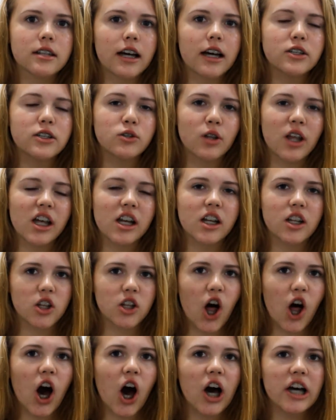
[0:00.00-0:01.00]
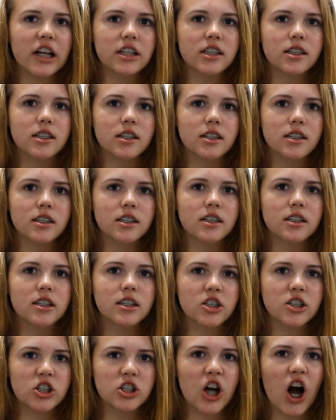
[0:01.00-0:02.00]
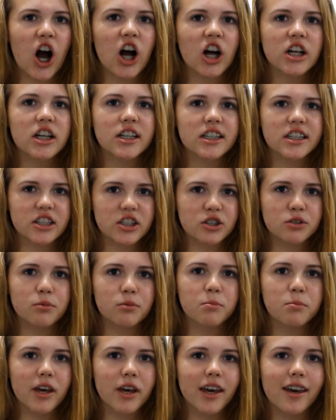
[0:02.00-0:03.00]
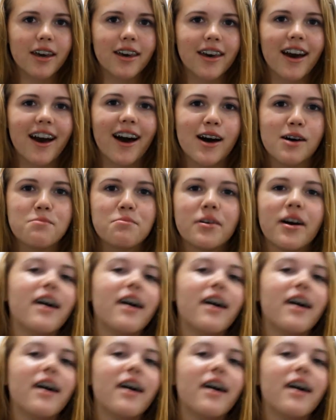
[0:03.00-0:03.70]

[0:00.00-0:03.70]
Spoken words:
I do that a lot, talk and do my makeup.